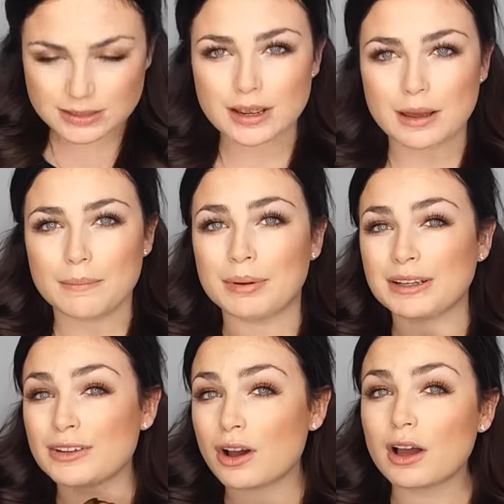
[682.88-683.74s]
it,
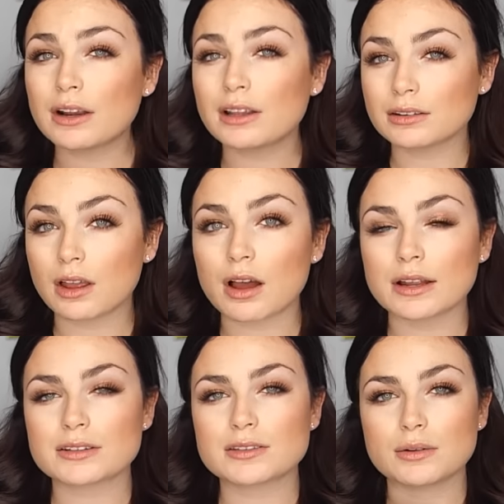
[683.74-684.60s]
but not a
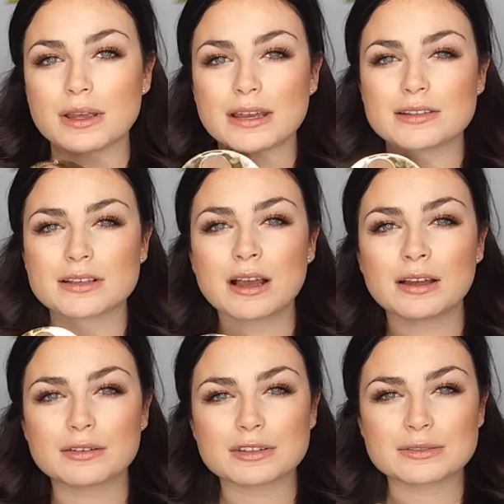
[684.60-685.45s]
lot. So it is
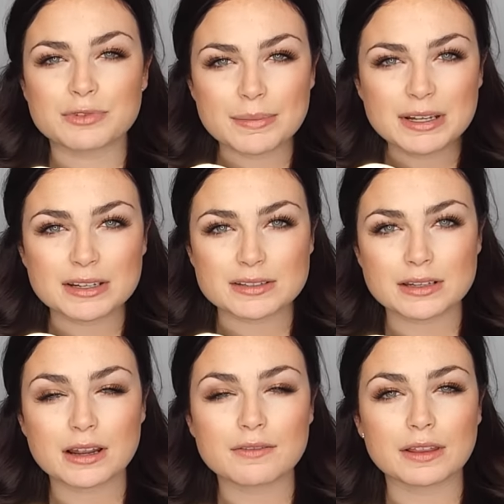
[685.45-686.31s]

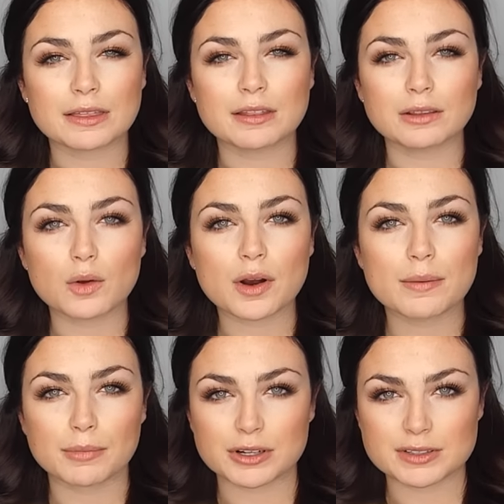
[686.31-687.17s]
reminiscent of like the
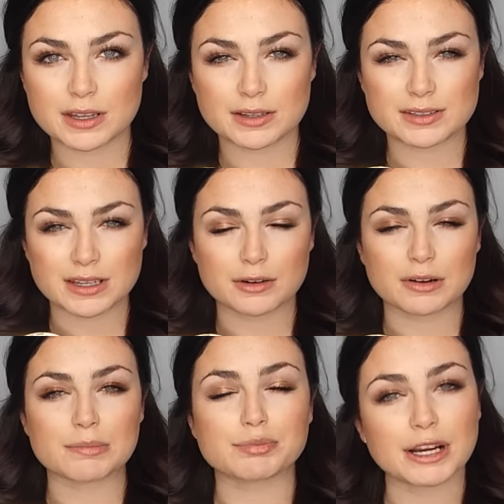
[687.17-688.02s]
Laura Mercier
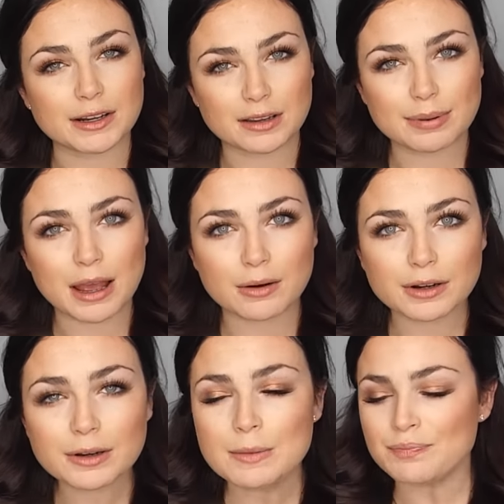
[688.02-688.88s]
Secret Brightening
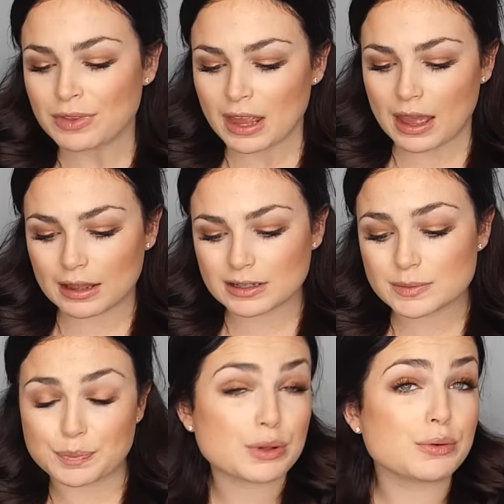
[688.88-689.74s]
Powder, and
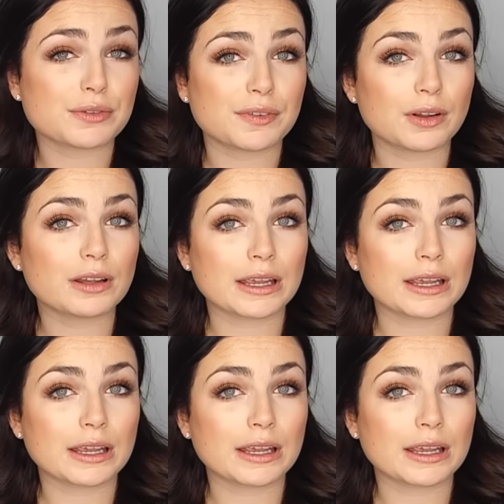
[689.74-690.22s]
it's beautiful.